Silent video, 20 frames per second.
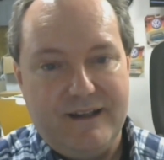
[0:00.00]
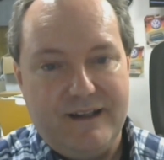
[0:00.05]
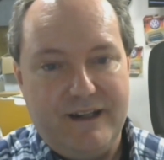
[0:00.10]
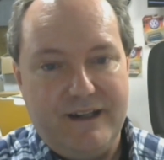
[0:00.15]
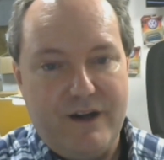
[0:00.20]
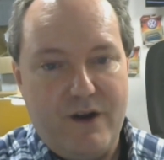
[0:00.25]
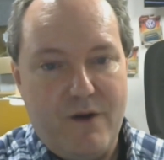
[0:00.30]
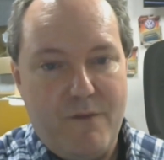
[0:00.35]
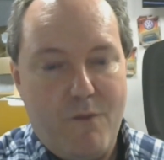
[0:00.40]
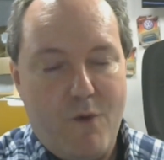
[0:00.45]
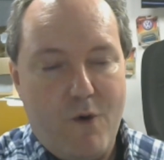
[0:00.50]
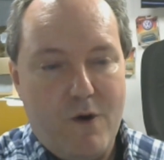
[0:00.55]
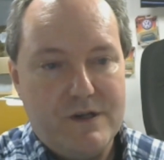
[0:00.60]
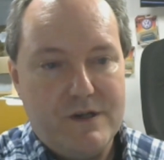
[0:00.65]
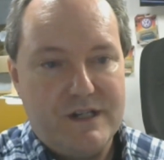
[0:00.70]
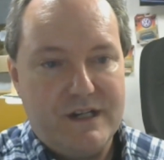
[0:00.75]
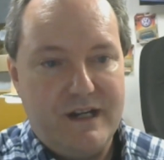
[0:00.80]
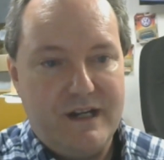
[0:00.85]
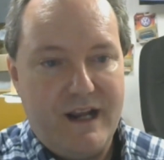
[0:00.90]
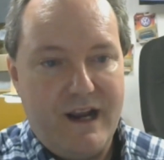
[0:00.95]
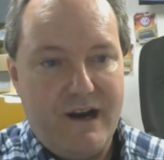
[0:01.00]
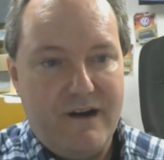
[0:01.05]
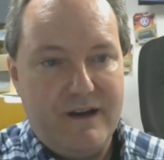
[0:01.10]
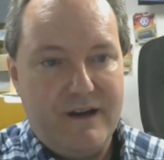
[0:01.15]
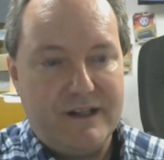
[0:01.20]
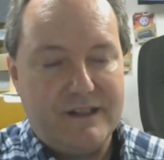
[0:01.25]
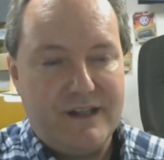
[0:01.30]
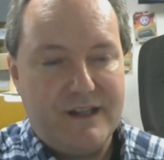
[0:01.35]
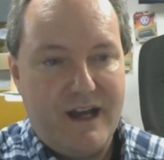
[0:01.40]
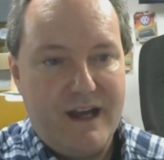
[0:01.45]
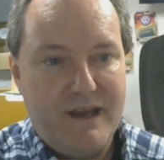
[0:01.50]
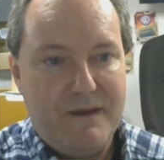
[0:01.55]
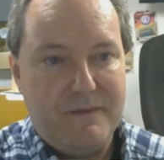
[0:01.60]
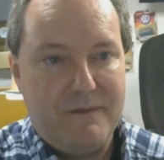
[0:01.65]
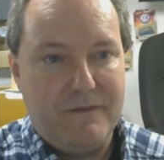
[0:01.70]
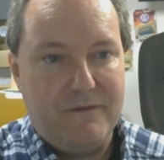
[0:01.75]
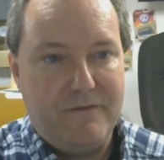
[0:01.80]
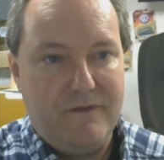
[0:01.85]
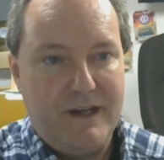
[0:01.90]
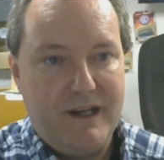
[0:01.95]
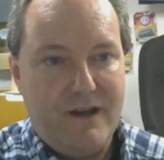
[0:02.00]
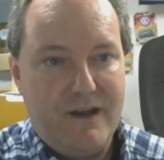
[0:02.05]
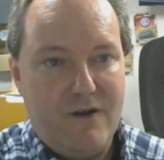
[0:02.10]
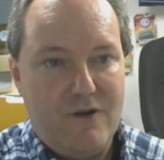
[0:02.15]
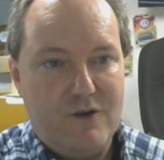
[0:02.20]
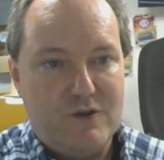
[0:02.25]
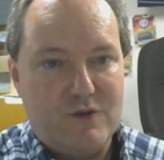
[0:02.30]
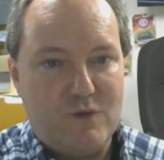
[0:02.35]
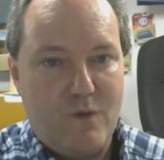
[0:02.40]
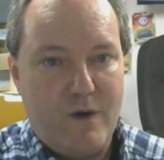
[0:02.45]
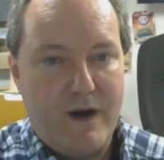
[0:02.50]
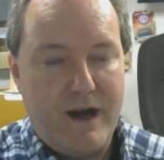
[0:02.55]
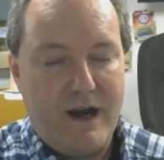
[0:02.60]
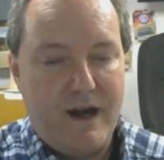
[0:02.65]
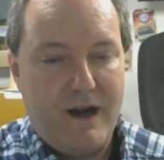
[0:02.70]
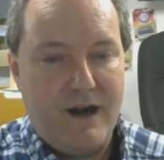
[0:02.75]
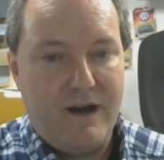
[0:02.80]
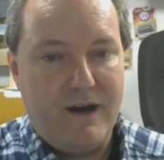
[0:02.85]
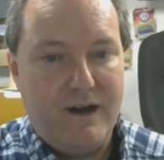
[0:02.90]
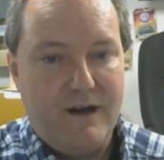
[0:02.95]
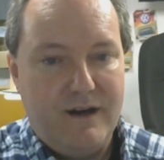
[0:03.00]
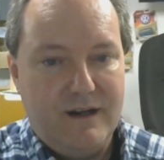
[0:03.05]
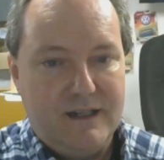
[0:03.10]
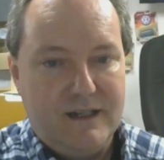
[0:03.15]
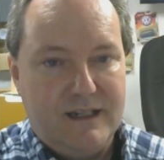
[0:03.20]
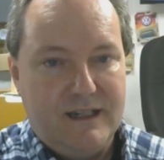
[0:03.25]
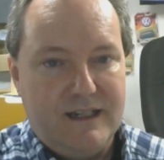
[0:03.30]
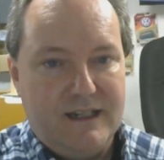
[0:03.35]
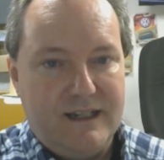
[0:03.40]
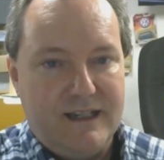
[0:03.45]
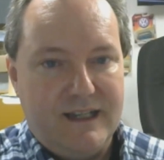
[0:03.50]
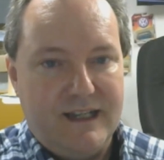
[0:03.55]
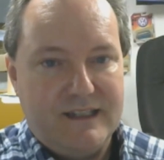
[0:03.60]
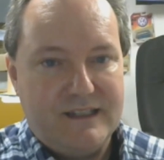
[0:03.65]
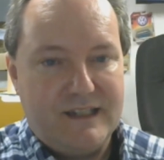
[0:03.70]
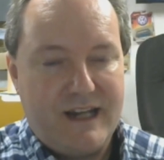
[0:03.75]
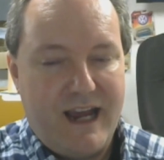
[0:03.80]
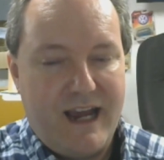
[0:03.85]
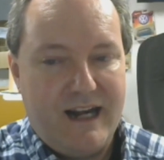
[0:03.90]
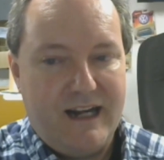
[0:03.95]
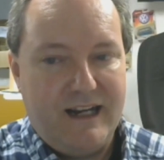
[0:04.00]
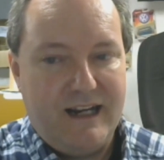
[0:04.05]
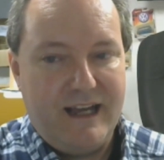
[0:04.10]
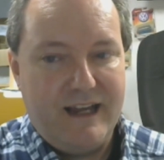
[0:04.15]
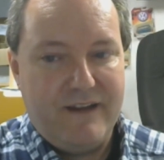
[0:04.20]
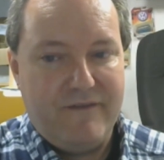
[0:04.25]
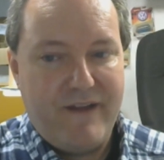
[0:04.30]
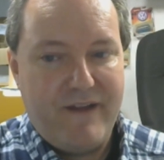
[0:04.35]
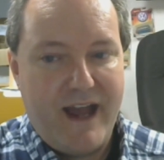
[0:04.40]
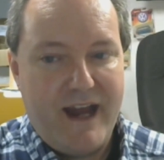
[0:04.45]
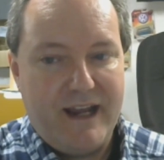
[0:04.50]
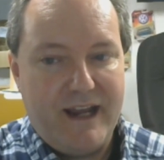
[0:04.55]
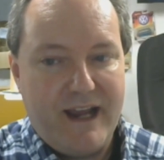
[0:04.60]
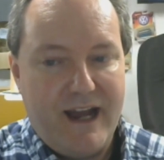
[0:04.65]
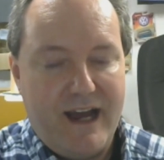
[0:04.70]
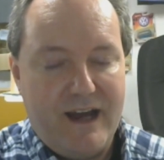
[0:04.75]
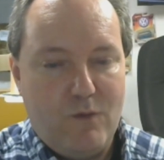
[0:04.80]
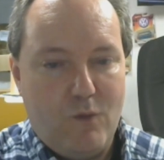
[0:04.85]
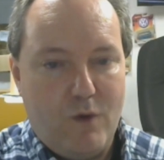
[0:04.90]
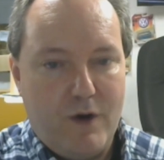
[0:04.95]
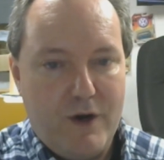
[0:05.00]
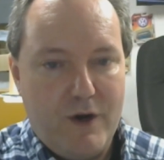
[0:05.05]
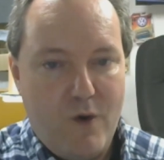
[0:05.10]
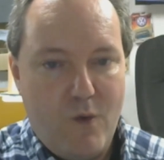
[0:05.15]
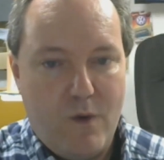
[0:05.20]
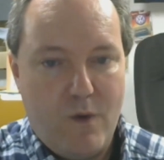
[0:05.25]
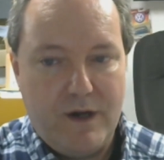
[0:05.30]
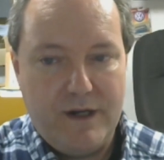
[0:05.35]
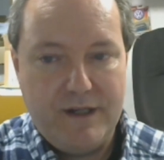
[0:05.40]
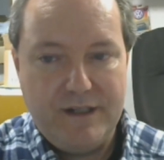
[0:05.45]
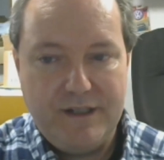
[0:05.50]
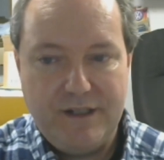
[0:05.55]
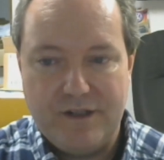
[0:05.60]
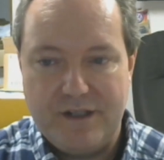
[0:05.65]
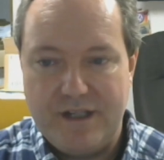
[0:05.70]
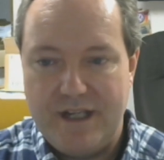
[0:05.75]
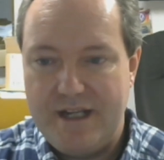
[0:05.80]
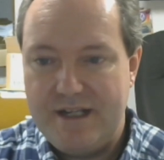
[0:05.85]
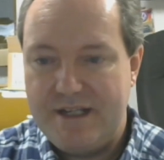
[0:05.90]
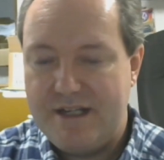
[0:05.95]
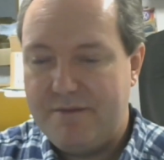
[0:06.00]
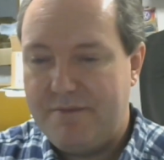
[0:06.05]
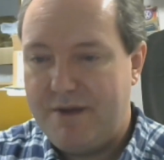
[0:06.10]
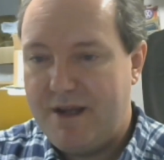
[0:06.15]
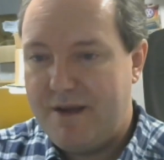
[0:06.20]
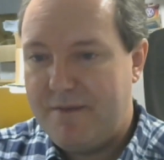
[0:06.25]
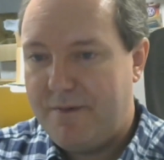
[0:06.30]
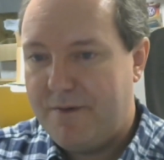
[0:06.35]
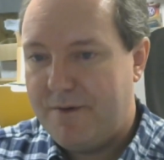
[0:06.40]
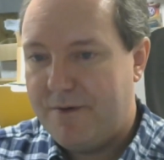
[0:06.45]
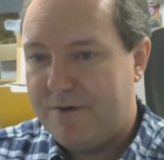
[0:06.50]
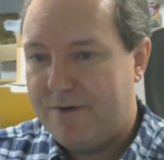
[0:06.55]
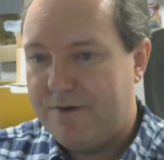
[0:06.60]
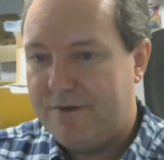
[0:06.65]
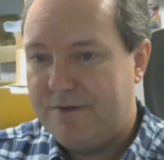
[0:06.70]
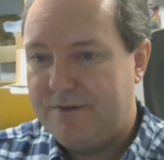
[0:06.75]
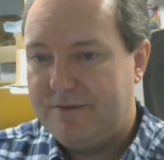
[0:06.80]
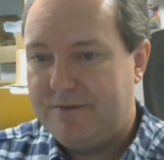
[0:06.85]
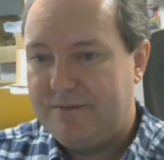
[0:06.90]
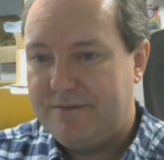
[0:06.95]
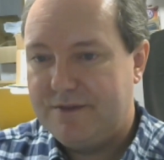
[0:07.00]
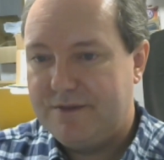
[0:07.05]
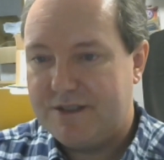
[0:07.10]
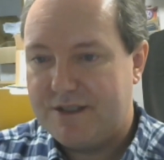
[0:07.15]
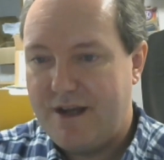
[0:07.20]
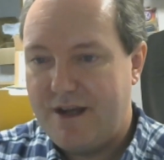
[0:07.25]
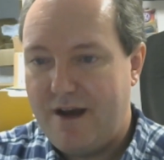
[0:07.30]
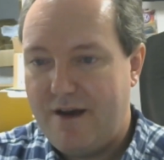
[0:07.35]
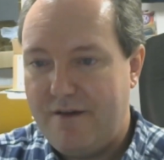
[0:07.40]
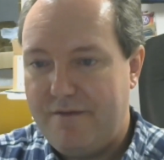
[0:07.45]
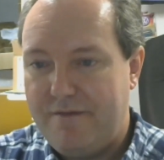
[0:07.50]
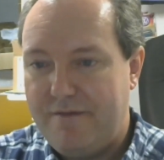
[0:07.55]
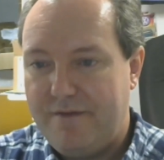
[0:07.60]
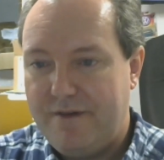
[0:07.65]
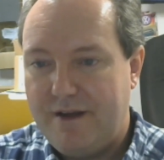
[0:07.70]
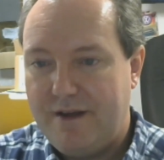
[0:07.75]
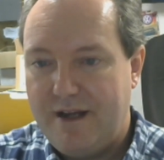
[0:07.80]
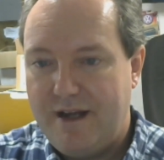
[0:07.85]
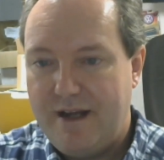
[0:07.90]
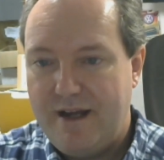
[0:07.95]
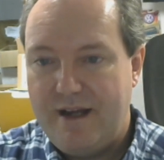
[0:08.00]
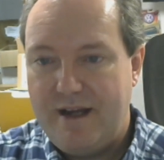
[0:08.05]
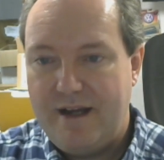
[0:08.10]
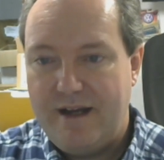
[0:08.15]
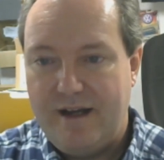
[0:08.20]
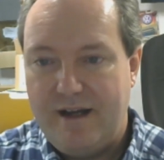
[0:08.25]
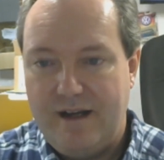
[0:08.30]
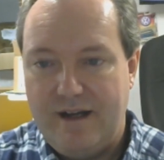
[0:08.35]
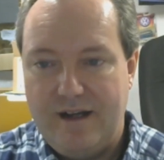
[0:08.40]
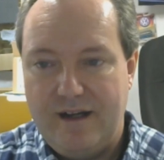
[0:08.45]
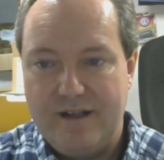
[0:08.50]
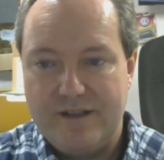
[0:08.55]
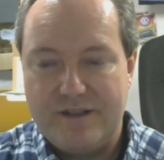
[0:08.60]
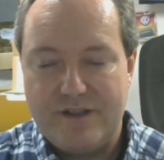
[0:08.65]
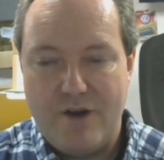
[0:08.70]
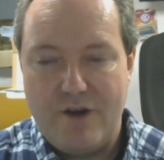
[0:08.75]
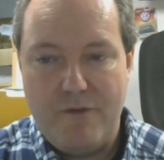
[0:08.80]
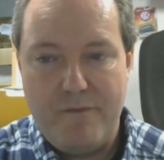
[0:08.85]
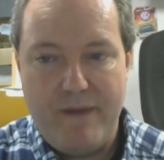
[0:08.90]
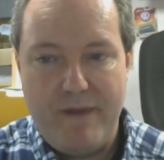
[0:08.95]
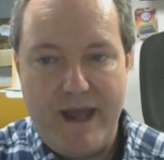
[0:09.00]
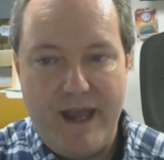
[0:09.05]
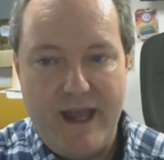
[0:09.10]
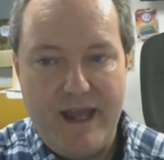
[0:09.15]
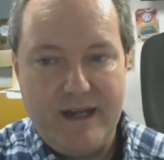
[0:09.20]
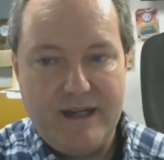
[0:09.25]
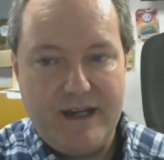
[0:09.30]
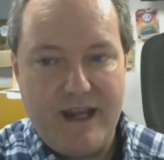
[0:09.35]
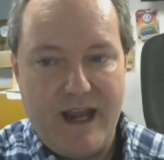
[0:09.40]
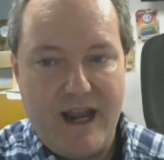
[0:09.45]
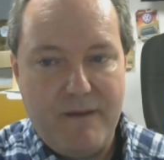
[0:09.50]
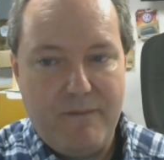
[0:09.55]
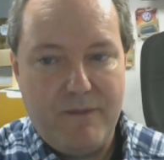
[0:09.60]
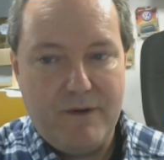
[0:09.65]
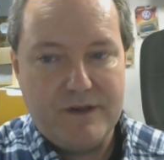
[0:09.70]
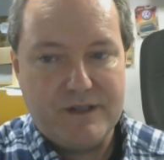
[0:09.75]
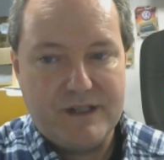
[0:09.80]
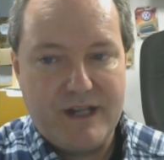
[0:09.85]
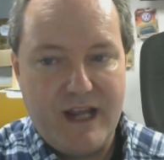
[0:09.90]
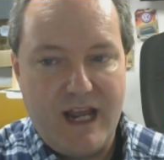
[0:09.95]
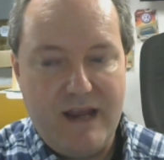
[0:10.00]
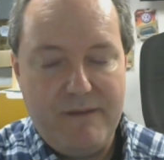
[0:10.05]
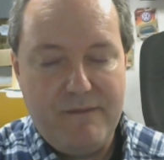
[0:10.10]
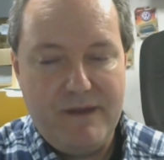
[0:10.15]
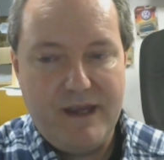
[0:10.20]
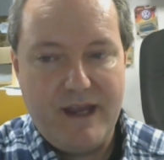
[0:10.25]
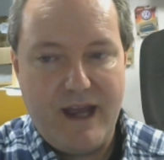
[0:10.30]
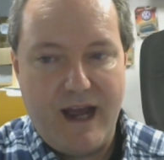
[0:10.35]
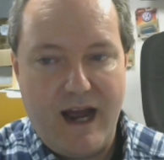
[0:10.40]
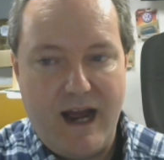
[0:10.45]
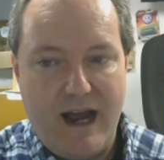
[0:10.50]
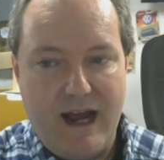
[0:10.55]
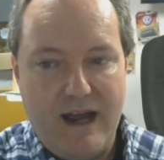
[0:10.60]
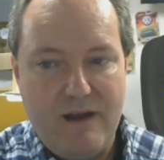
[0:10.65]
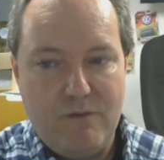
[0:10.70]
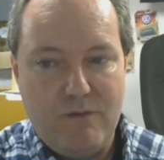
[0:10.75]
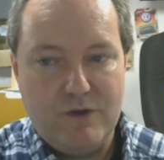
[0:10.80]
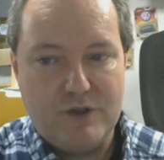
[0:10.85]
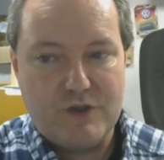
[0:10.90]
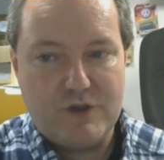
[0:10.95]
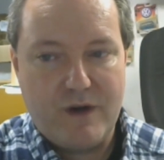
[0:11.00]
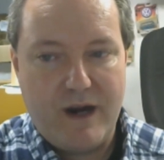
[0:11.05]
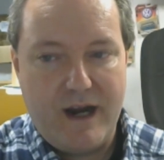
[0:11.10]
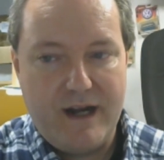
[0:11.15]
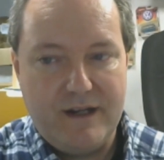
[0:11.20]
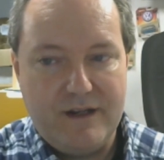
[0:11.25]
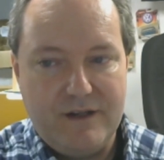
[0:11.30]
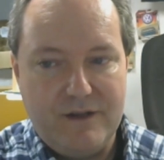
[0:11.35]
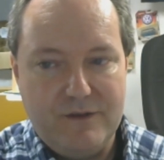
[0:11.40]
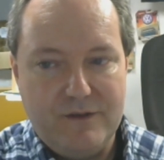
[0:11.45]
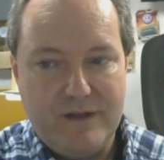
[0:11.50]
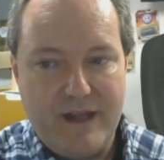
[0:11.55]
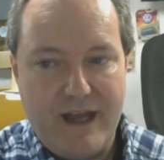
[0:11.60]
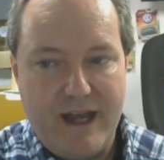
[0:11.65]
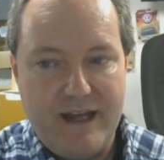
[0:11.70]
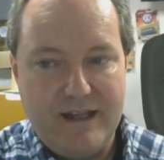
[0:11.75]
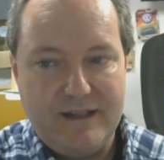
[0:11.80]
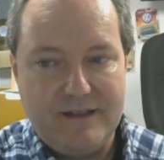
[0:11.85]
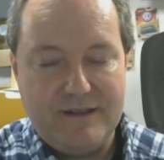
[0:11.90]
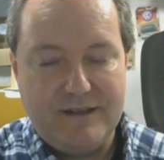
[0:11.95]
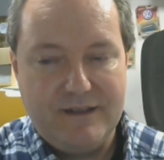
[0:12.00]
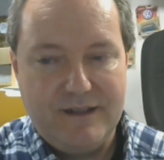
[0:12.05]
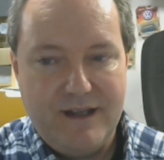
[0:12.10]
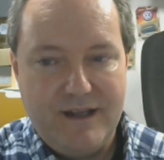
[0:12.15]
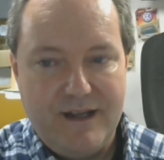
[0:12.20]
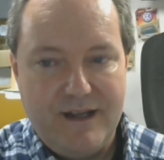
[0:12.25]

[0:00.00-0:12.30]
you know, more generic type videos where it's kind of like Vanagon 101. You're teaching people stuff. So Band Campers Gaming, I will try to do that.